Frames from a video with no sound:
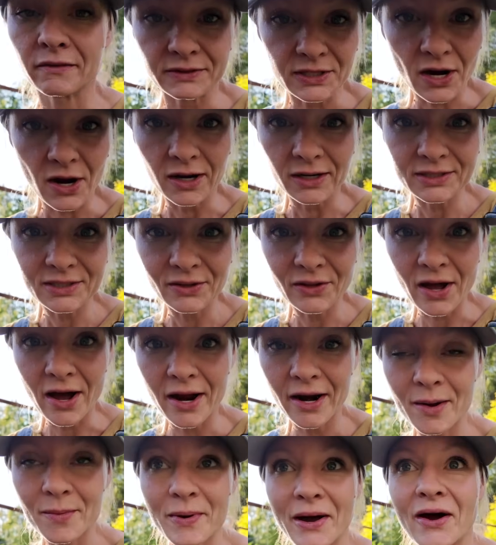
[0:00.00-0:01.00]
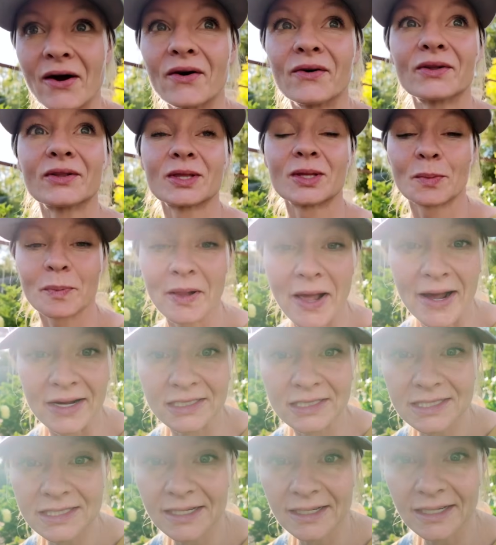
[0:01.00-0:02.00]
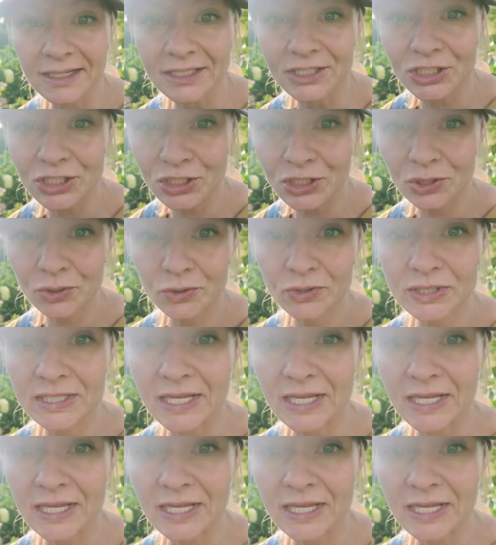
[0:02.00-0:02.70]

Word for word: talked a lot about the plastic issues